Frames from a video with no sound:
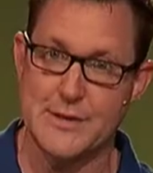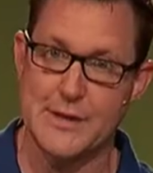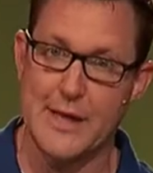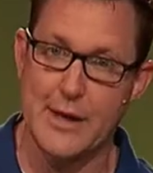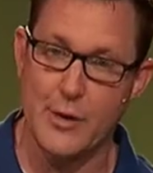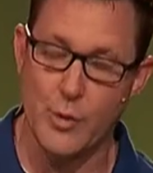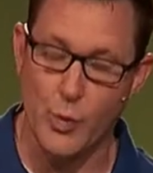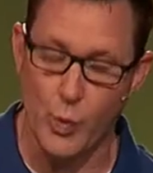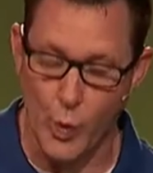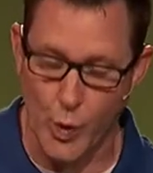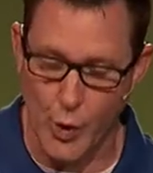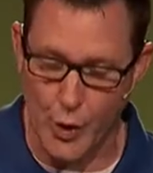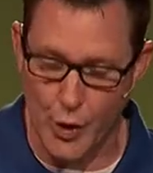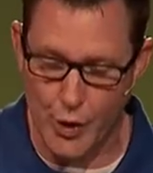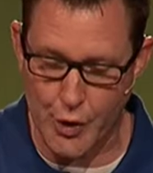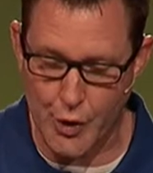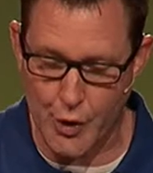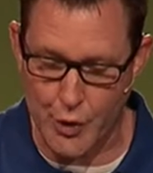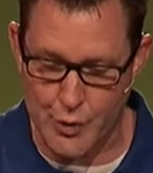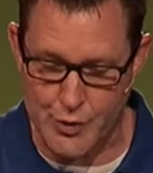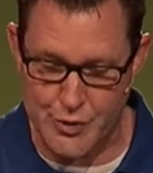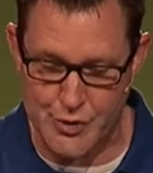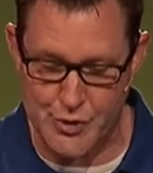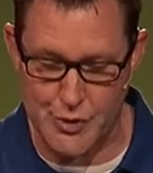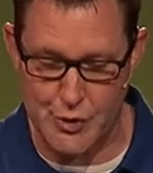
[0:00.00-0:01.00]
like work
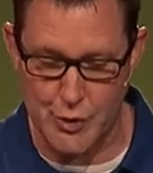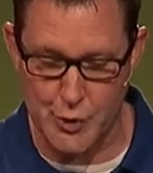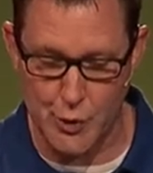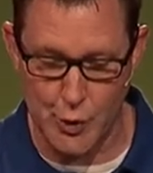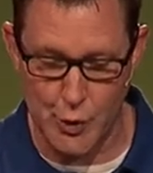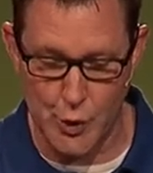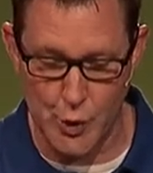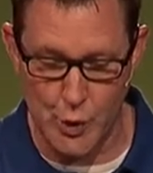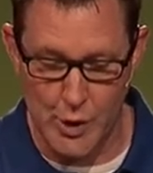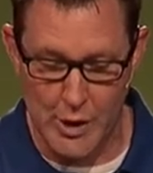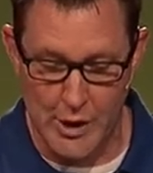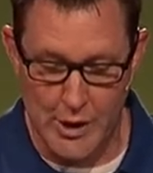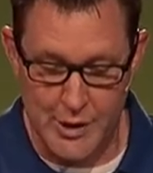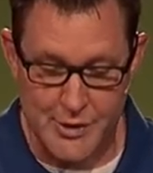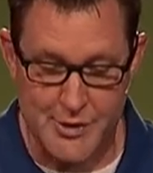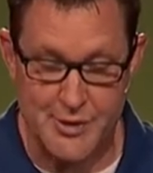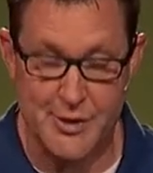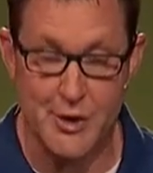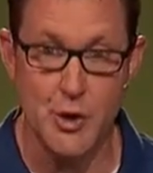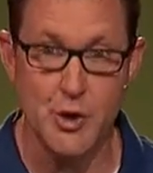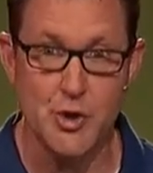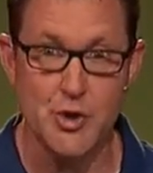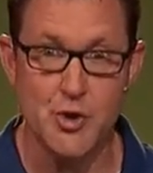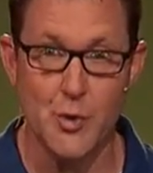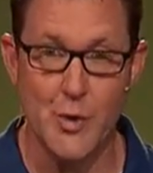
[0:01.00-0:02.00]
or school,
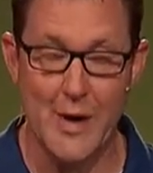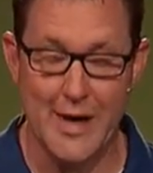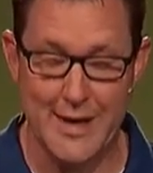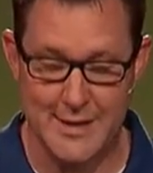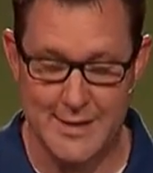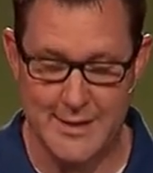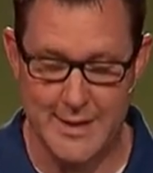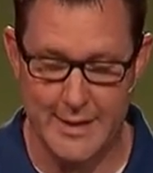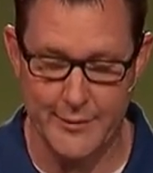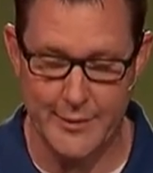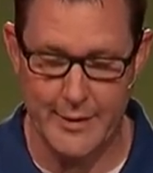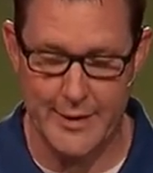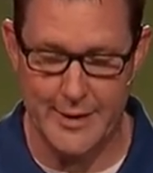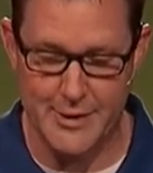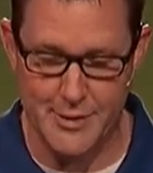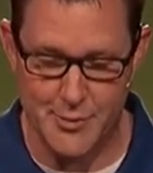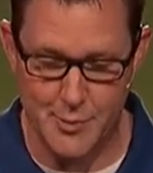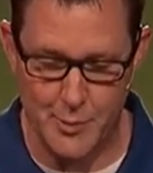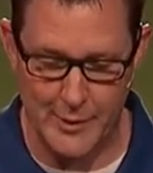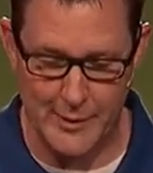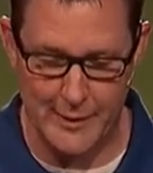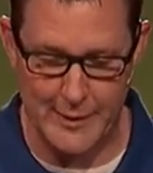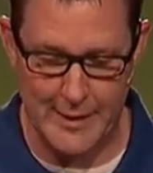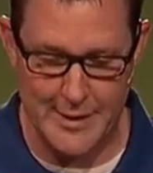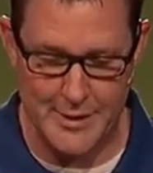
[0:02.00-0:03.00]
social activities,
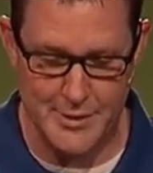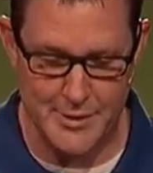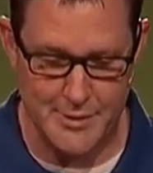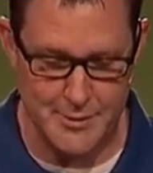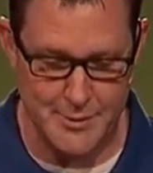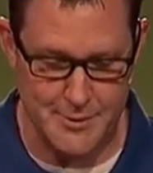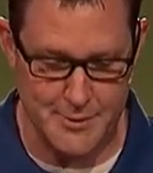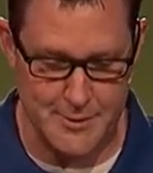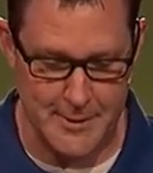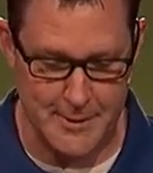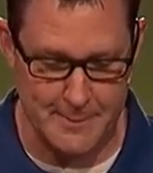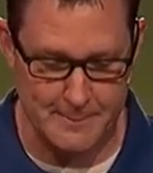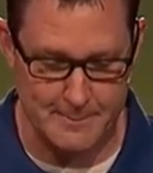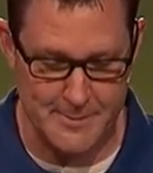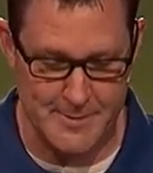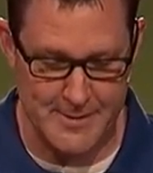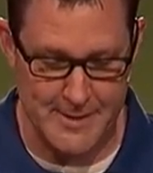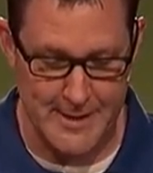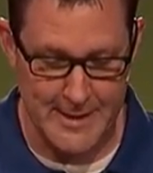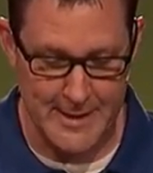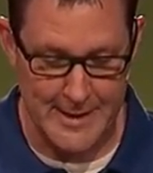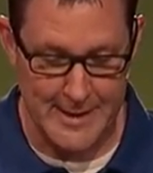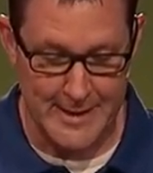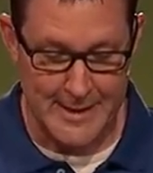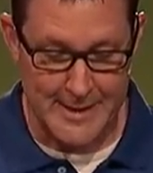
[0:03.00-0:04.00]
relationships.
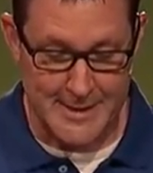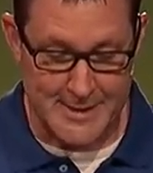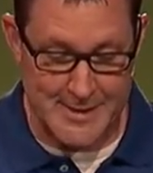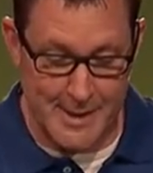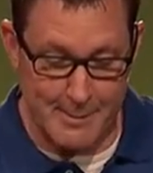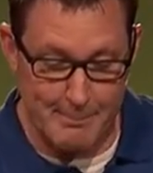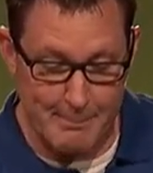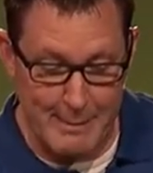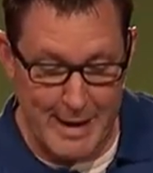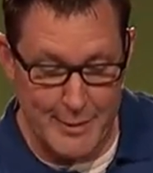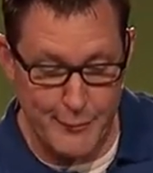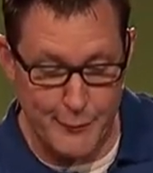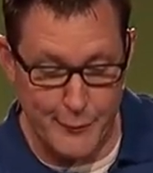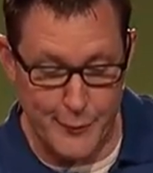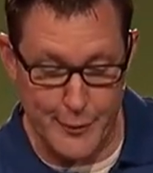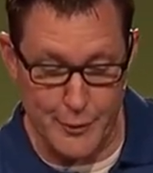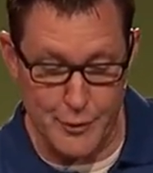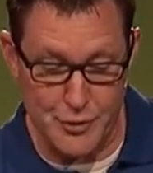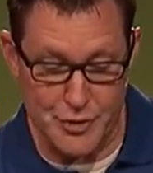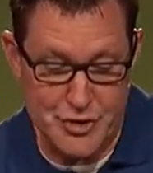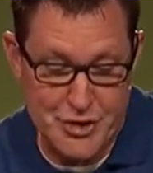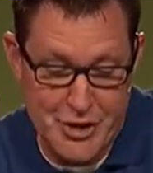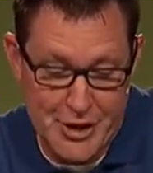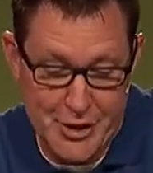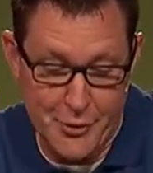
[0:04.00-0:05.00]
Some might feel
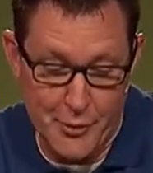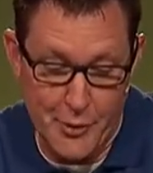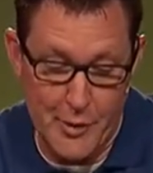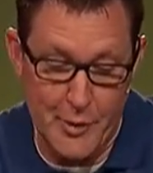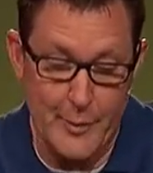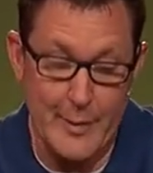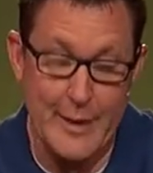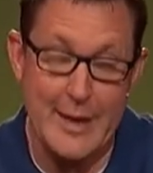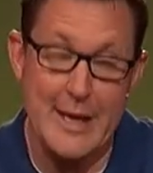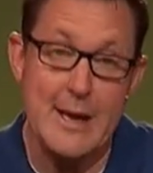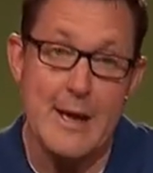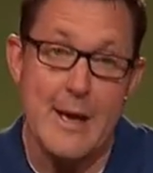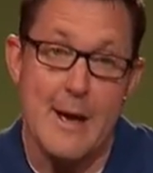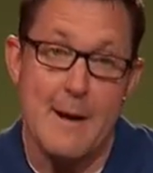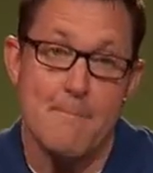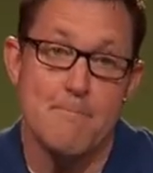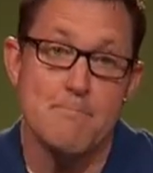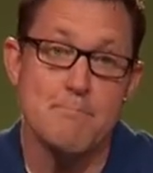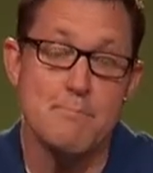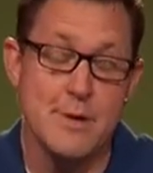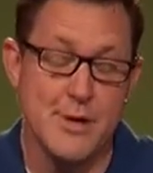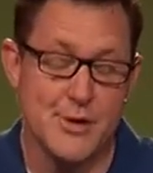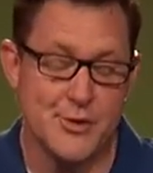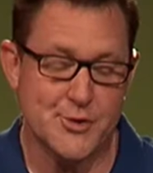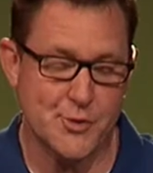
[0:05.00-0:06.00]
generally
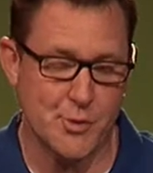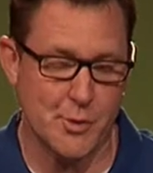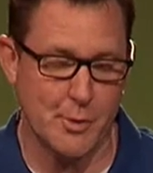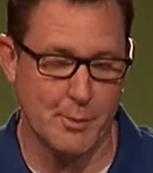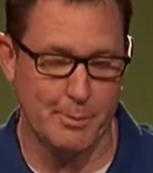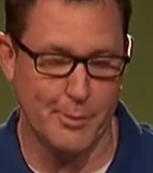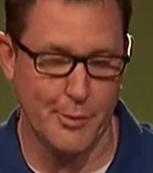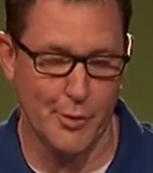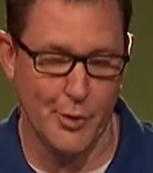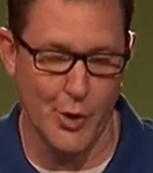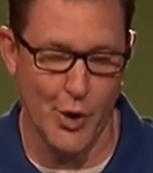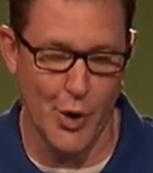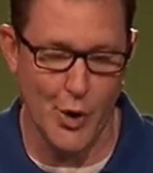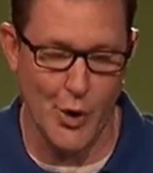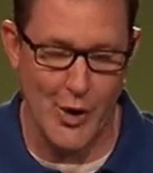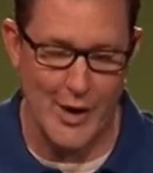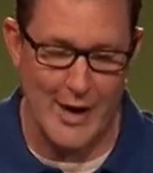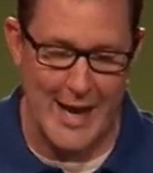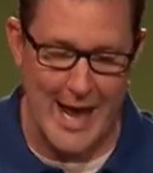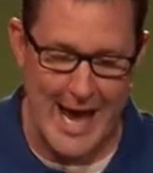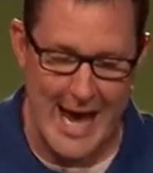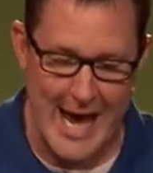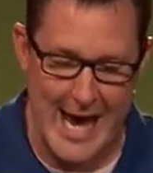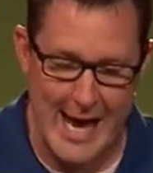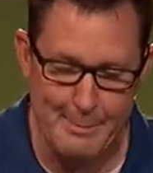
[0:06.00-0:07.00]
miserable or
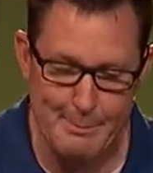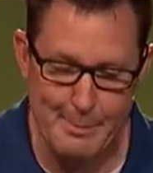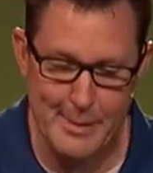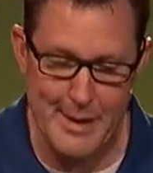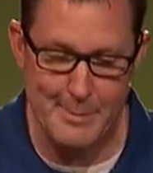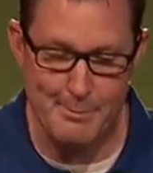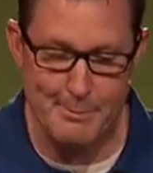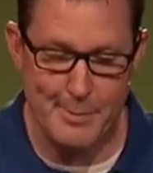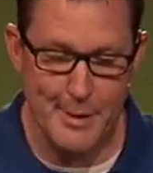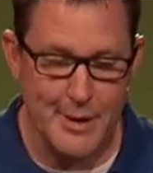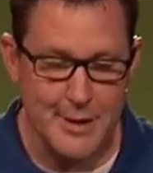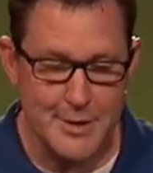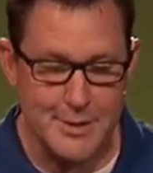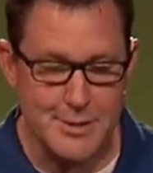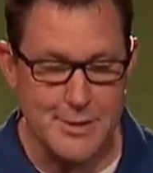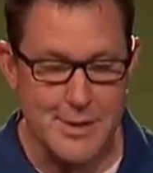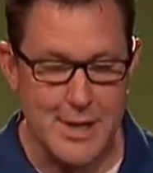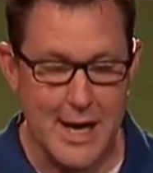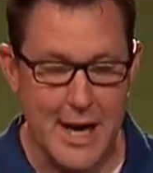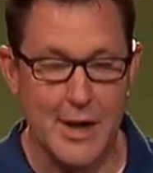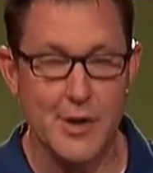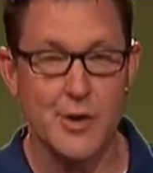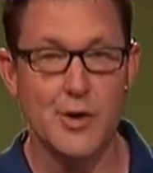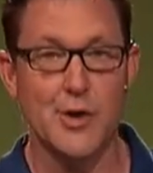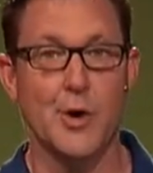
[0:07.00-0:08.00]
unhappy, but
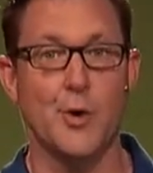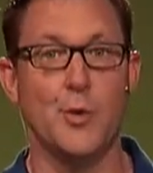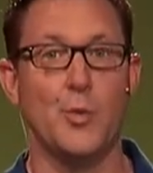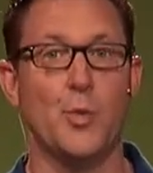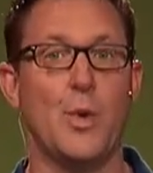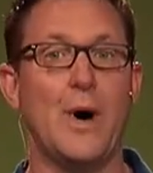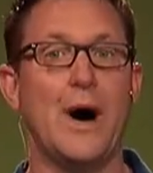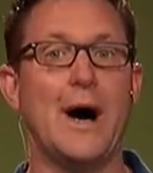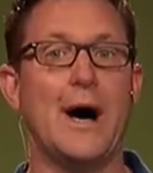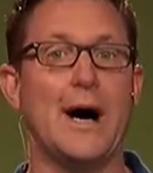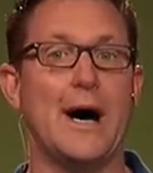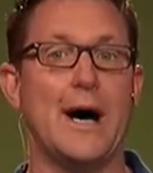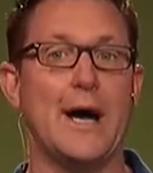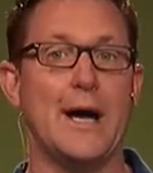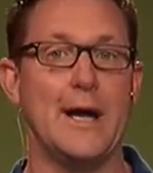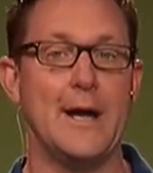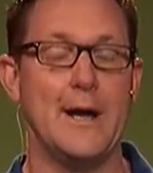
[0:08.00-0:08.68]
not know why.